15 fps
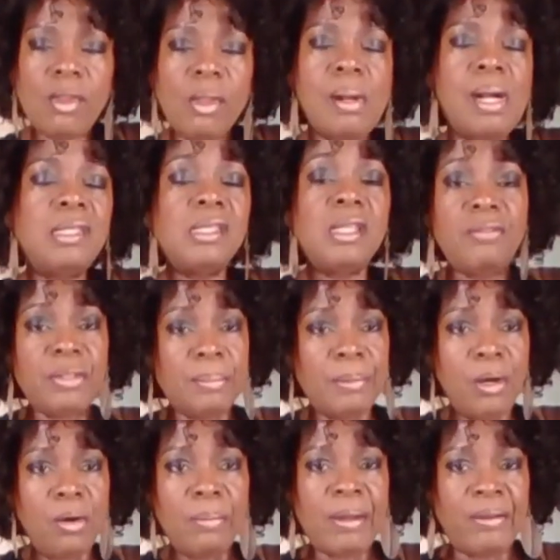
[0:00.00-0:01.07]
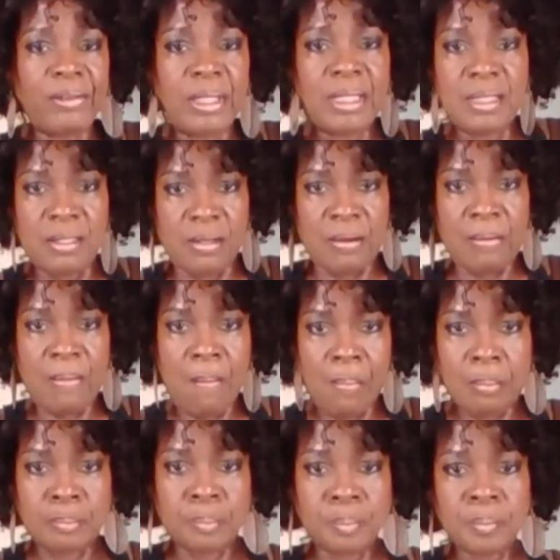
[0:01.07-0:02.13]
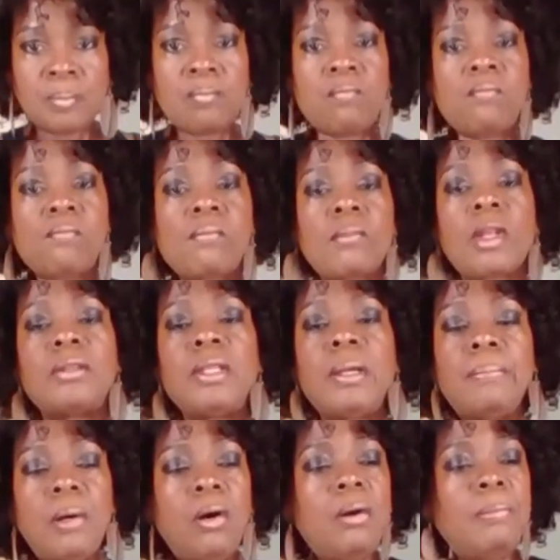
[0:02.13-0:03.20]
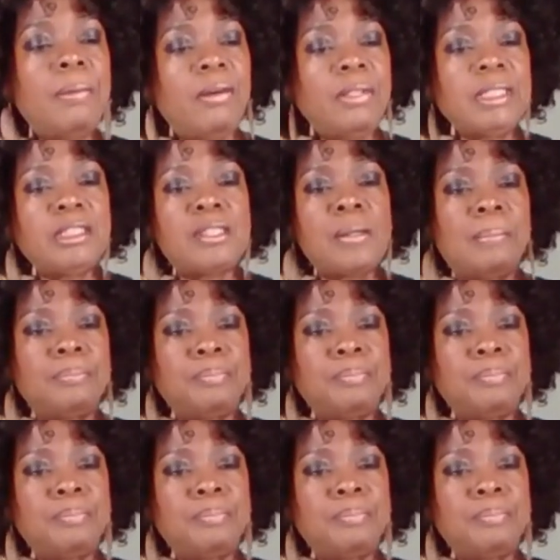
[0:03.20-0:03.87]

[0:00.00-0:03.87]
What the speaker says: I love the mulberry in here. The mulberries,